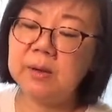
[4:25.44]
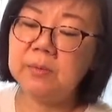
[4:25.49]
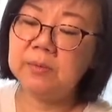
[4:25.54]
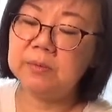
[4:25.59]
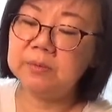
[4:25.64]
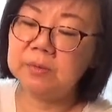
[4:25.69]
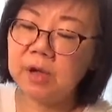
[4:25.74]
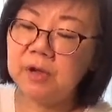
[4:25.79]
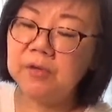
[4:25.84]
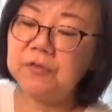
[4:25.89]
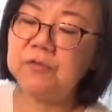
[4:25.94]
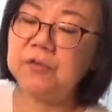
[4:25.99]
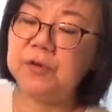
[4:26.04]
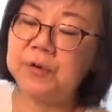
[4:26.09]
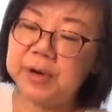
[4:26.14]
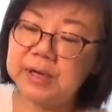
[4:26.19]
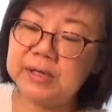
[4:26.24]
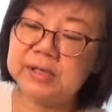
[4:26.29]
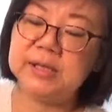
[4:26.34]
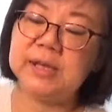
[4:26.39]
not for
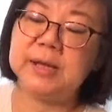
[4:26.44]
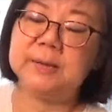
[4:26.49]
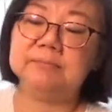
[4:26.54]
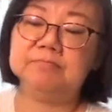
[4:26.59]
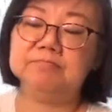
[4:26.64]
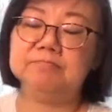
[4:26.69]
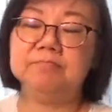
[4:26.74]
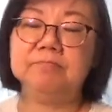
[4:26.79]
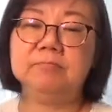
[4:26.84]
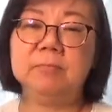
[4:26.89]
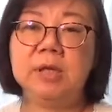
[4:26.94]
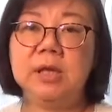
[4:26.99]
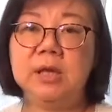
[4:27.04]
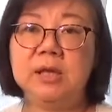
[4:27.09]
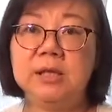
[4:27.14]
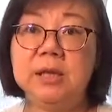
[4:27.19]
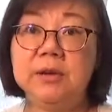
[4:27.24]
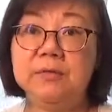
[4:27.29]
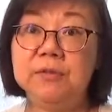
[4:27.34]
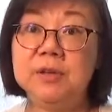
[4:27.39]
exam. Okay,
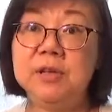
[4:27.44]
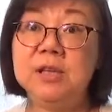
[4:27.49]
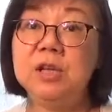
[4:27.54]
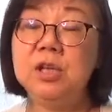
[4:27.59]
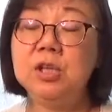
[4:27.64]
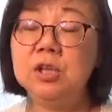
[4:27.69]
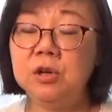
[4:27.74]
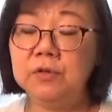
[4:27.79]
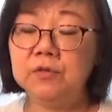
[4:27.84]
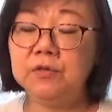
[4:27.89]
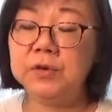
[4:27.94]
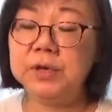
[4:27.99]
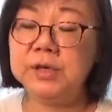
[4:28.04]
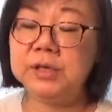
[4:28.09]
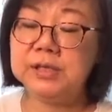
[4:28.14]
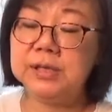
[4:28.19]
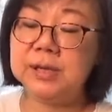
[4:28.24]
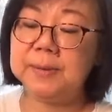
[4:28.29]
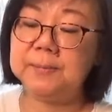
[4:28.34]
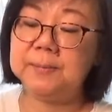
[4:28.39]
definitely not for
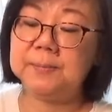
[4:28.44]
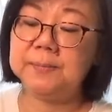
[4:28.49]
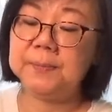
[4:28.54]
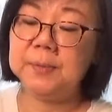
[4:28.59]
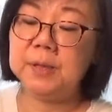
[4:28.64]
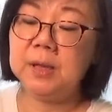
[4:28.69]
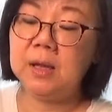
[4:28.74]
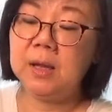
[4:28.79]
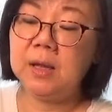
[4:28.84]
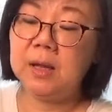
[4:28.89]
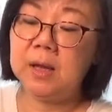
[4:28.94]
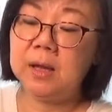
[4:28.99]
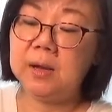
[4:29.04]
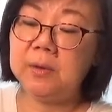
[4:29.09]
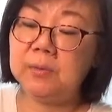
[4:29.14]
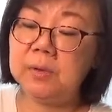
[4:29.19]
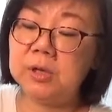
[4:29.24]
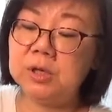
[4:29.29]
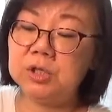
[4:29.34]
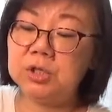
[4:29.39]
exam. I
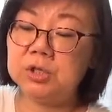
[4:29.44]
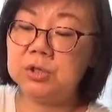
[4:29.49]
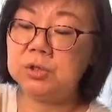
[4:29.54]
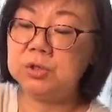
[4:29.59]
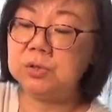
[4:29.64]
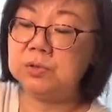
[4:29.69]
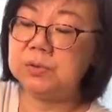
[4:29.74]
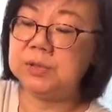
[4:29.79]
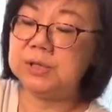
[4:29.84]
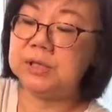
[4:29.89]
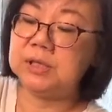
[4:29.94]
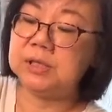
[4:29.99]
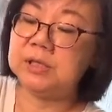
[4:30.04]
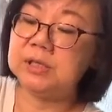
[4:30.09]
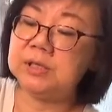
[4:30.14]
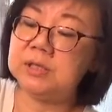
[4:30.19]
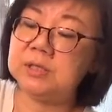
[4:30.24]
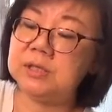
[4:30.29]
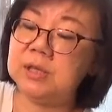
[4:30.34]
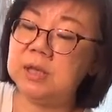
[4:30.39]
want to do
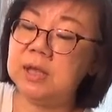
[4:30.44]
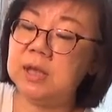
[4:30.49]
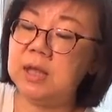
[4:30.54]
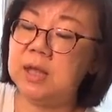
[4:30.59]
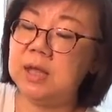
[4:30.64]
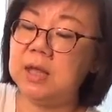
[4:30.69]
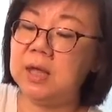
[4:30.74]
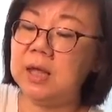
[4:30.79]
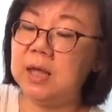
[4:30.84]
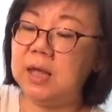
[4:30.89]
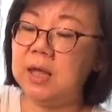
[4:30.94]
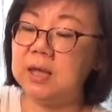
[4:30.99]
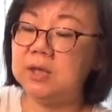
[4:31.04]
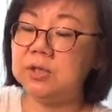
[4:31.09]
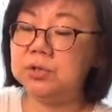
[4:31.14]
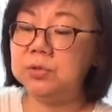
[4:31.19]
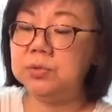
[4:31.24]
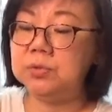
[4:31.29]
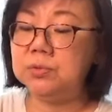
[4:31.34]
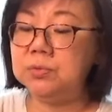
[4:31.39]
this
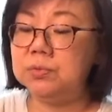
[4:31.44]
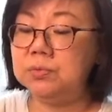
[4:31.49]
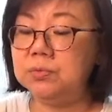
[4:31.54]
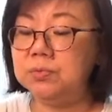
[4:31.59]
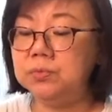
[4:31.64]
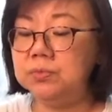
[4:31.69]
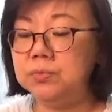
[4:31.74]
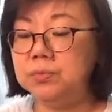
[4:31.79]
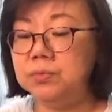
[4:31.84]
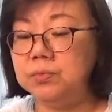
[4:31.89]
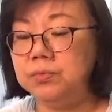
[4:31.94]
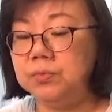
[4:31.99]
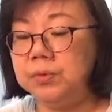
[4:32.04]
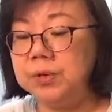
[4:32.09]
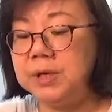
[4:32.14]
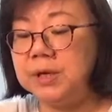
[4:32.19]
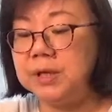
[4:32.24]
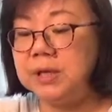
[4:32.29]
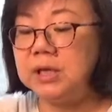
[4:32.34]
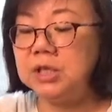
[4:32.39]
to
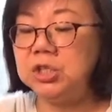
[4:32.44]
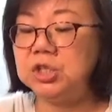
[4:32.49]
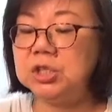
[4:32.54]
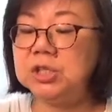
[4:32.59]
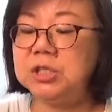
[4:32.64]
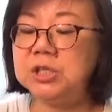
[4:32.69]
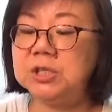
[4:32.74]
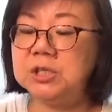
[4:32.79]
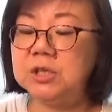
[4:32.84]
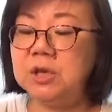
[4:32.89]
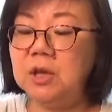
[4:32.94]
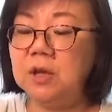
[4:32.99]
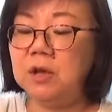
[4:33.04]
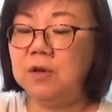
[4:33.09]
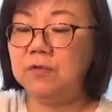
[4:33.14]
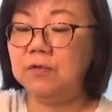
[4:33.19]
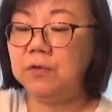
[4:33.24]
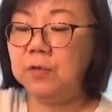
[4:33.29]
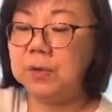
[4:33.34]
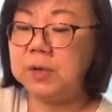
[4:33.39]
really just
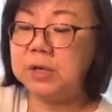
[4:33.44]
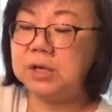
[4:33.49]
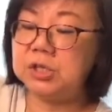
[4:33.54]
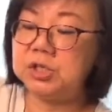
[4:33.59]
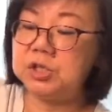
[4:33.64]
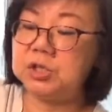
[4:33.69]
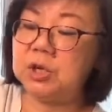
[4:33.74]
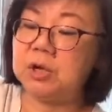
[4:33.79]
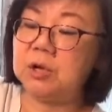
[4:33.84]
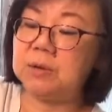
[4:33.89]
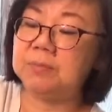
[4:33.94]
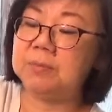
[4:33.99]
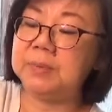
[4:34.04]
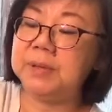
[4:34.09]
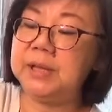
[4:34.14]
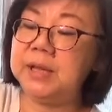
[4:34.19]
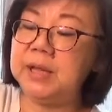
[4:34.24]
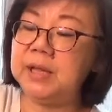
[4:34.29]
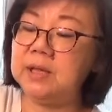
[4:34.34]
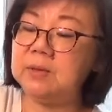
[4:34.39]
focus on
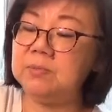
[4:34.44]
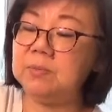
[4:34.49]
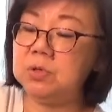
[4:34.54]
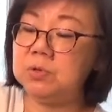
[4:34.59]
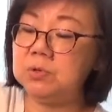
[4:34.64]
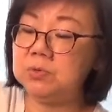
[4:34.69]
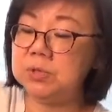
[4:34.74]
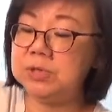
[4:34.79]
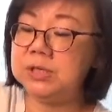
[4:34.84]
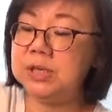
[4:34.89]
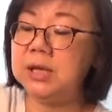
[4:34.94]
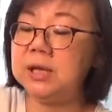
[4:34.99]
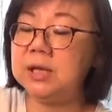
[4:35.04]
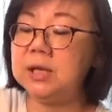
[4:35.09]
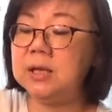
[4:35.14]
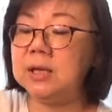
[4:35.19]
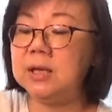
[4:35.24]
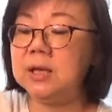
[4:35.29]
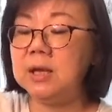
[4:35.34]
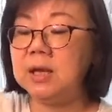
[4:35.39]
playing music,
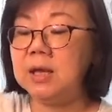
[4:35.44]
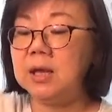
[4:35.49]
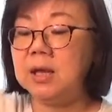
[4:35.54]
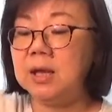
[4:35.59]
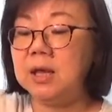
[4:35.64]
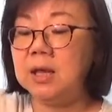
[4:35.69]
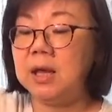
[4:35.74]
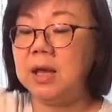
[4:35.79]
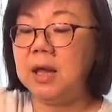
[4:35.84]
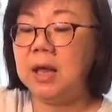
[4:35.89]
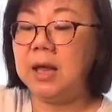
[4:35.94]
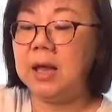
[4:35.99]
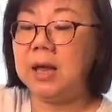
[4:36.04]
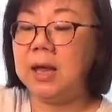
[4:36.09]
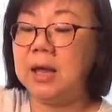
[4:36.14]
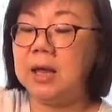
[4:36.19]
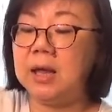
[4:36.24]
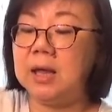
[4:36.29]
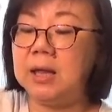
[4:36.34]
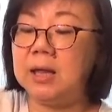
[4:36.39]

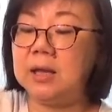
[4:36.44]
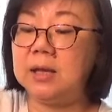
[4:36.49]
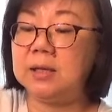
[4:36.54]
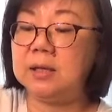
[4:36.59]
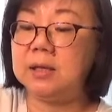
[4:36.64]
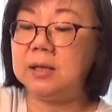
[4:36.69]
and